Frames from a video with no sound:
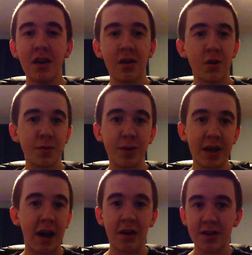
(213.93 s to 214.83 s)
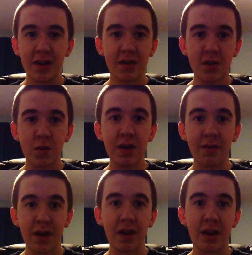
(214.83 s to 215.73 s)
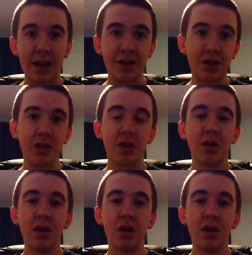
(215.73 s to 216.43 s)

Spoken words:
There was a big Galaxy S3 event last year,